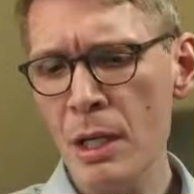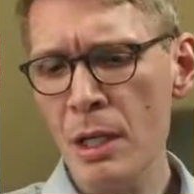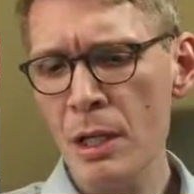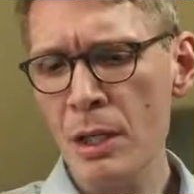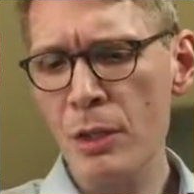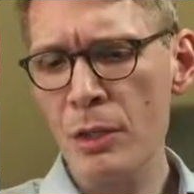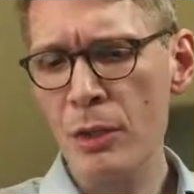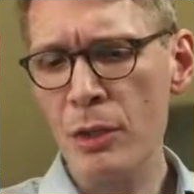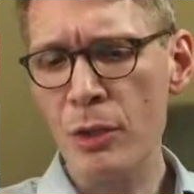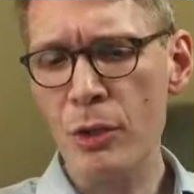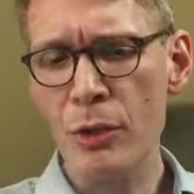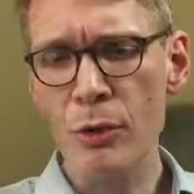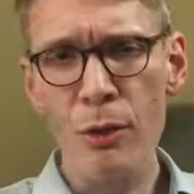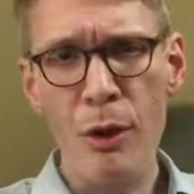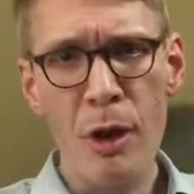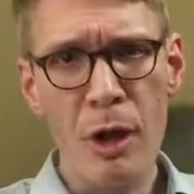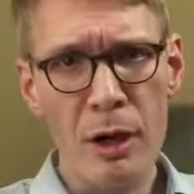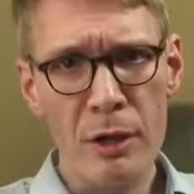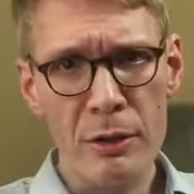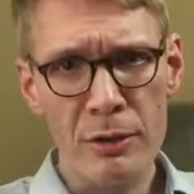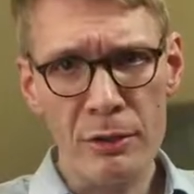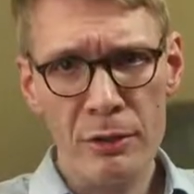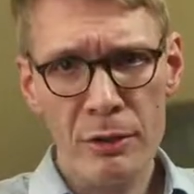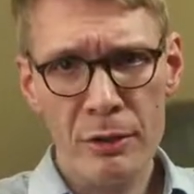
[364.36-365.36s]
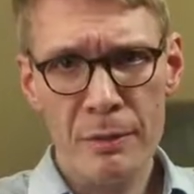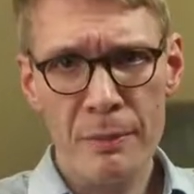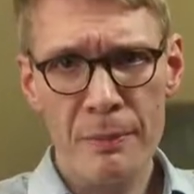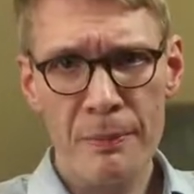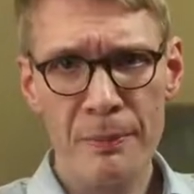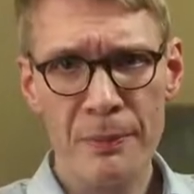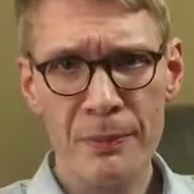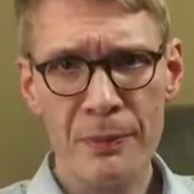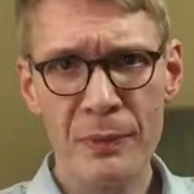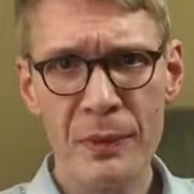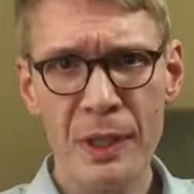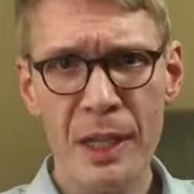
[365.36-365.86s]
The Cross
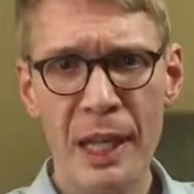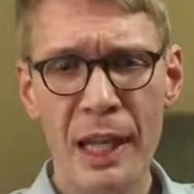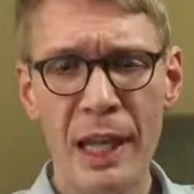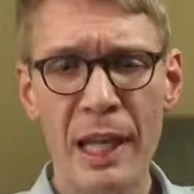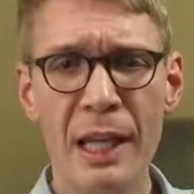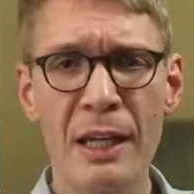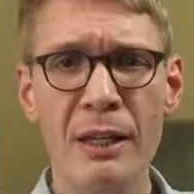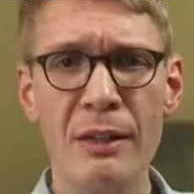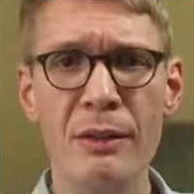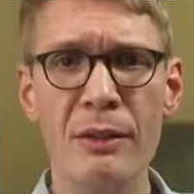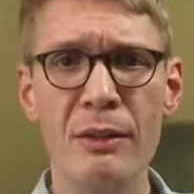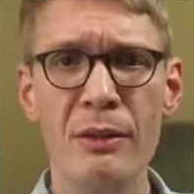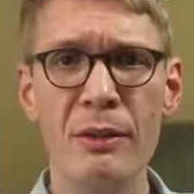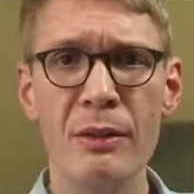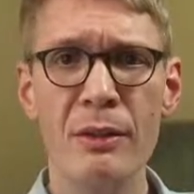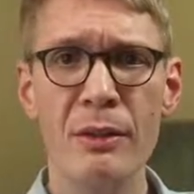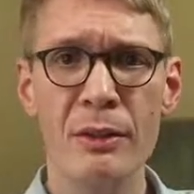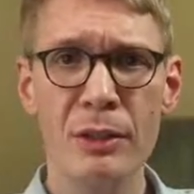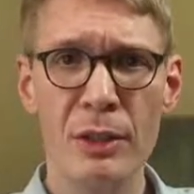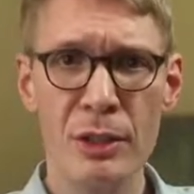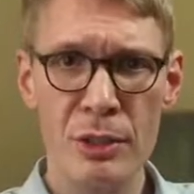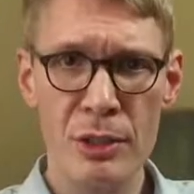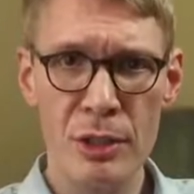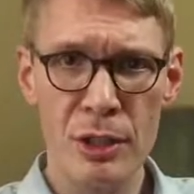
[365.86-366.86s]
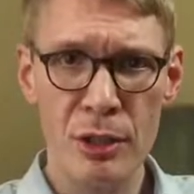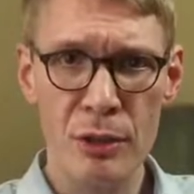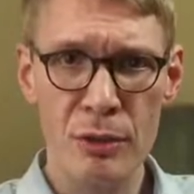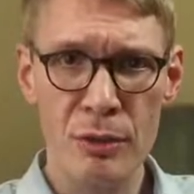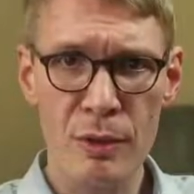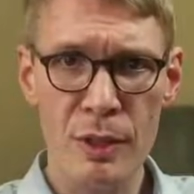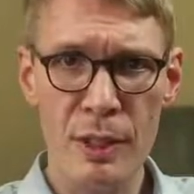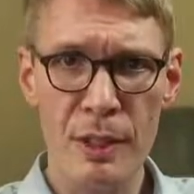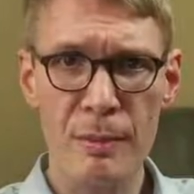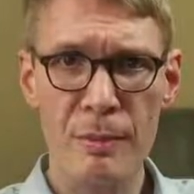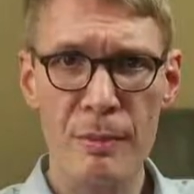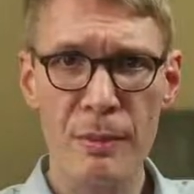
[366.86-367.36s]
and the Lynching
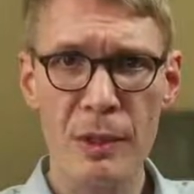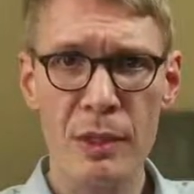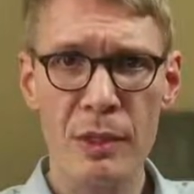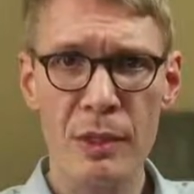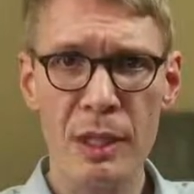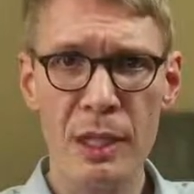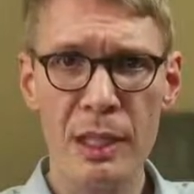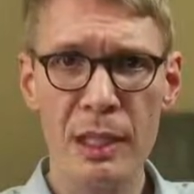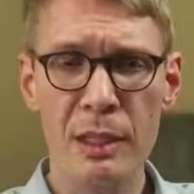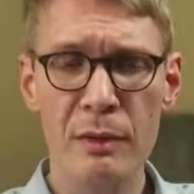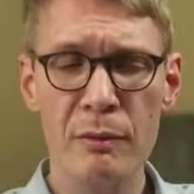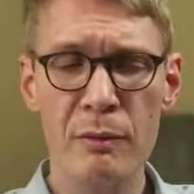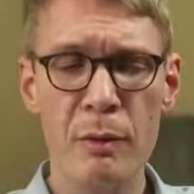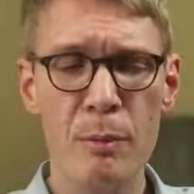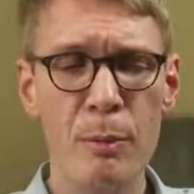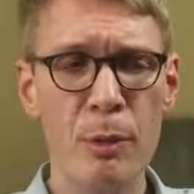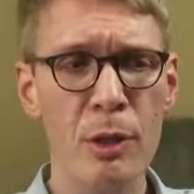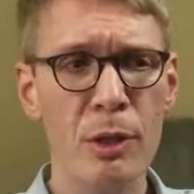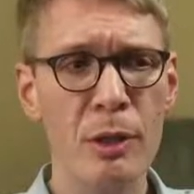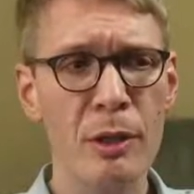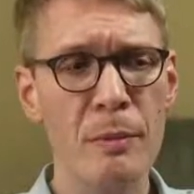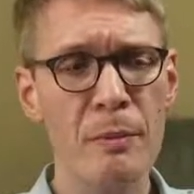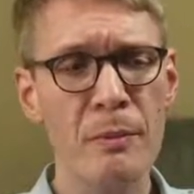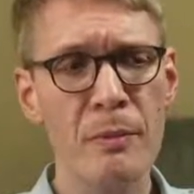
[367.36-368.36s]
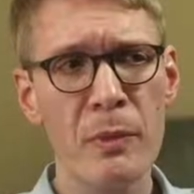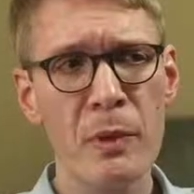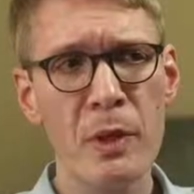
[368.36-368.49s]
Tree, the title of the book.